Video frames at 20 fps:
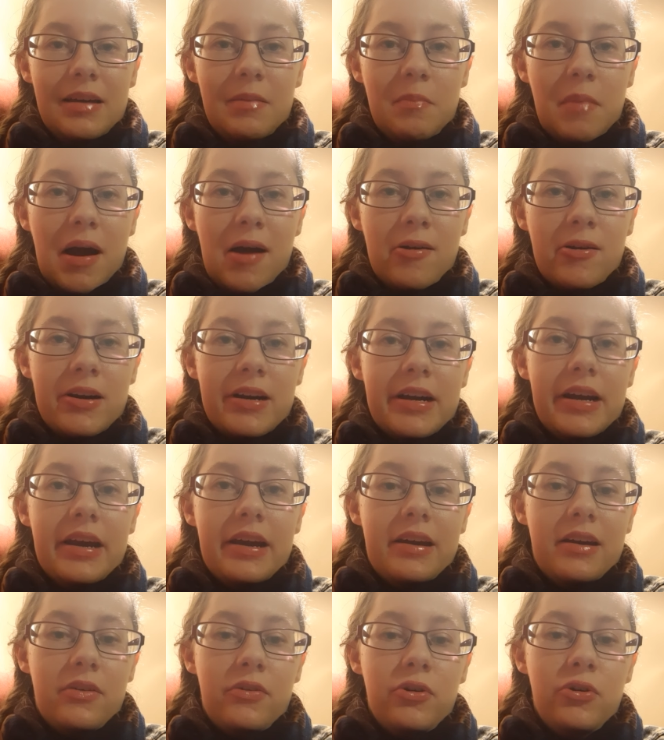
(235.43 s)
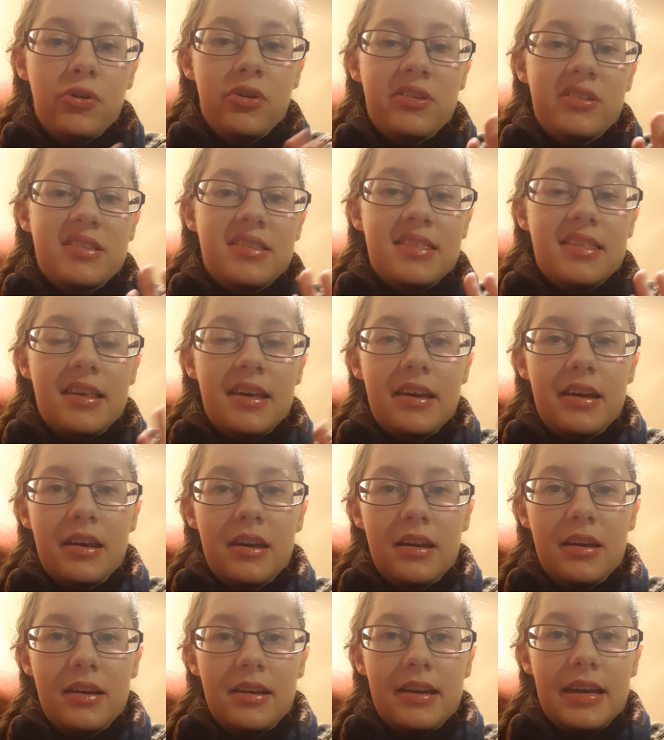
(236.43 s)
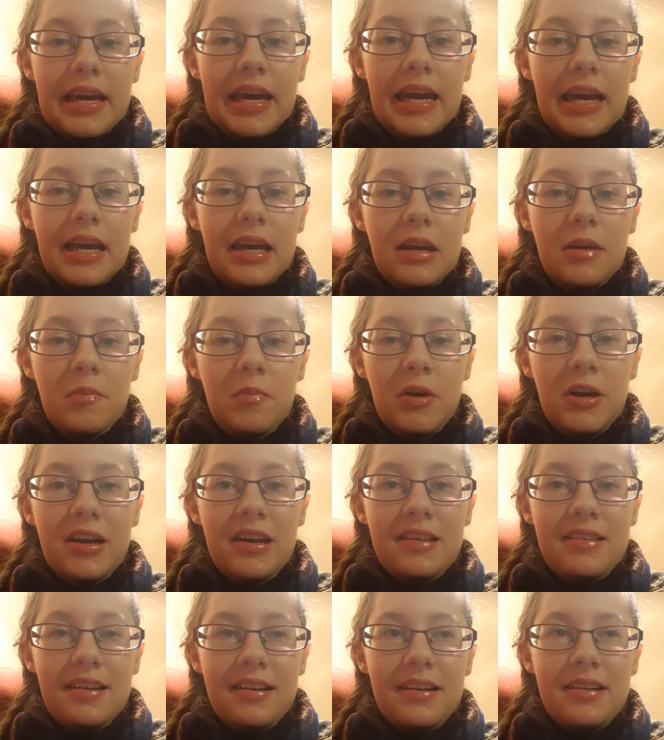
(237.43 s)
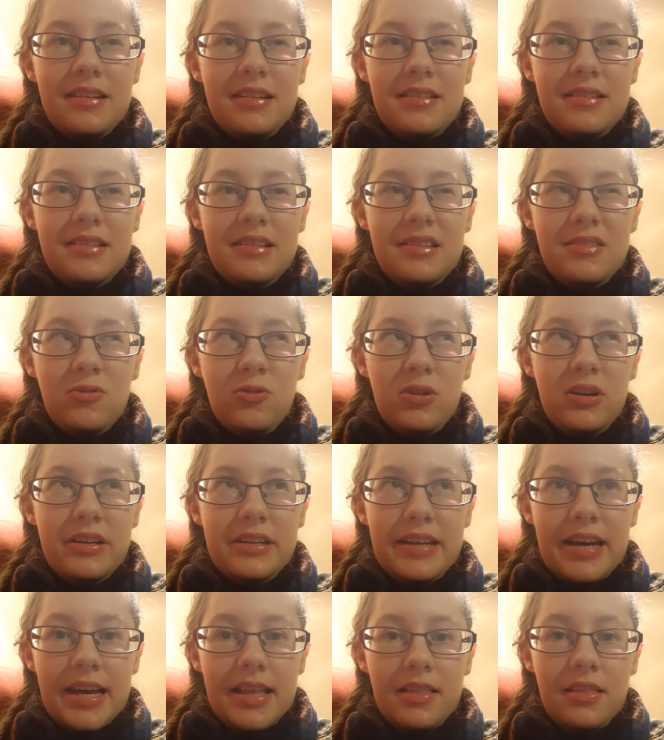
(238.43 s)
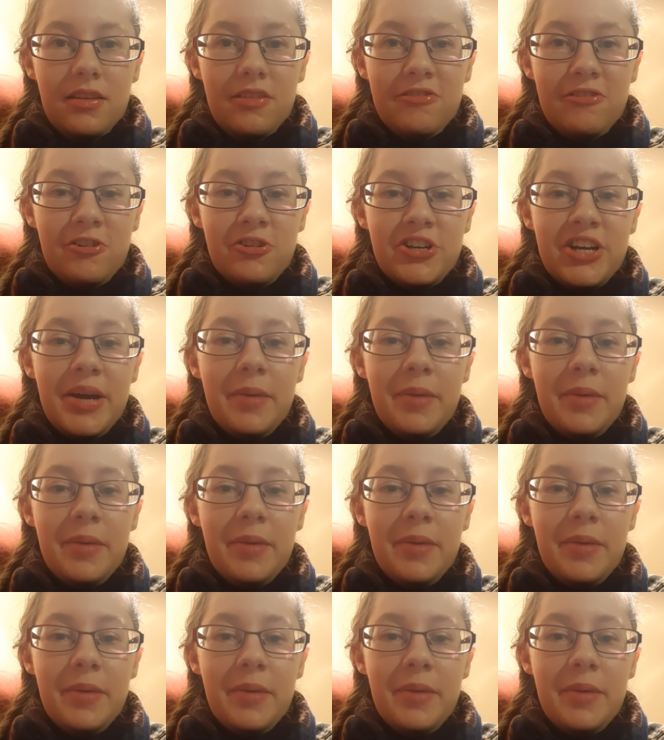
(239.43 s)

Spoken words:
Marek, who is the king, but he's like sort of dead in the first